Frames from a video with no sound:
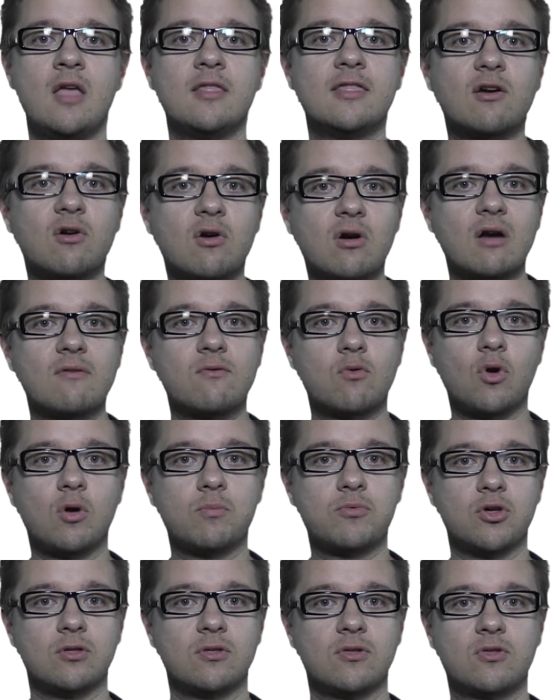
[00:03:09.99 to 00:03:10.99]
There are other
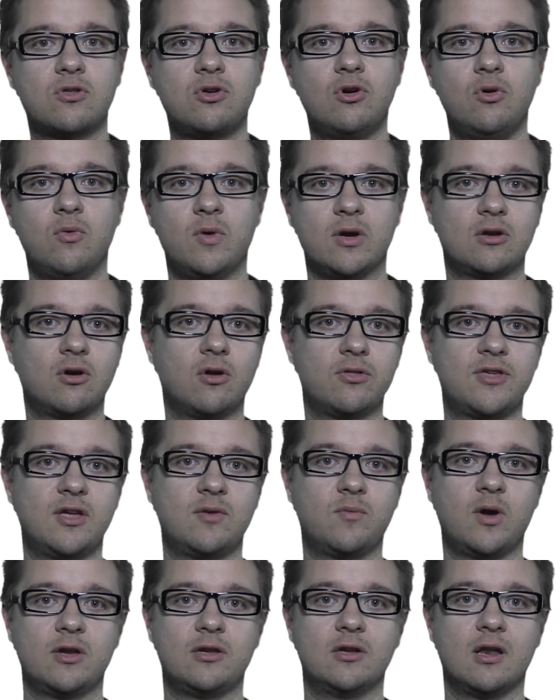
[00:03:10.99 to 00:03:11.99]
options too in
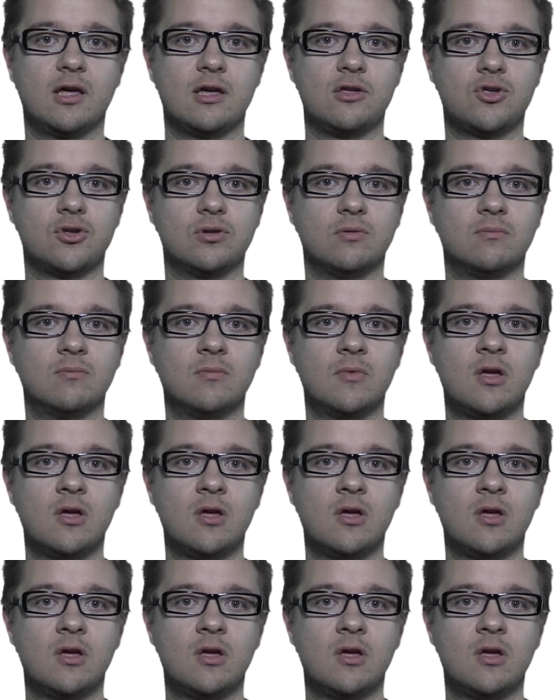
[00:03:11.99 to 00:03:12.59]
content regulation.